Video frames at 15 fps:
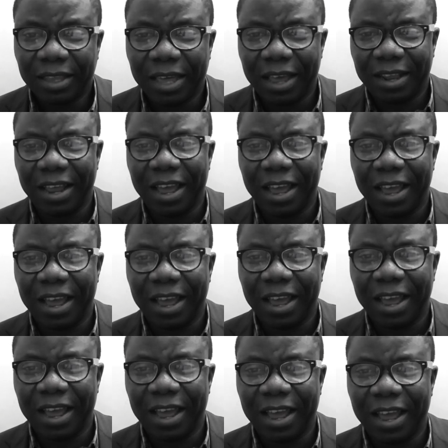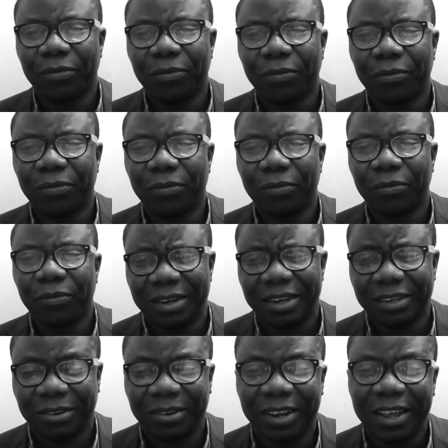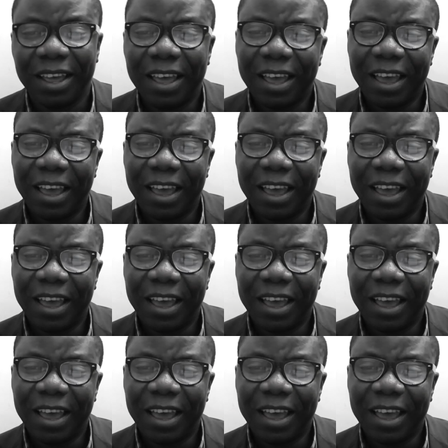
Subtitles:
Thank God for vaccination.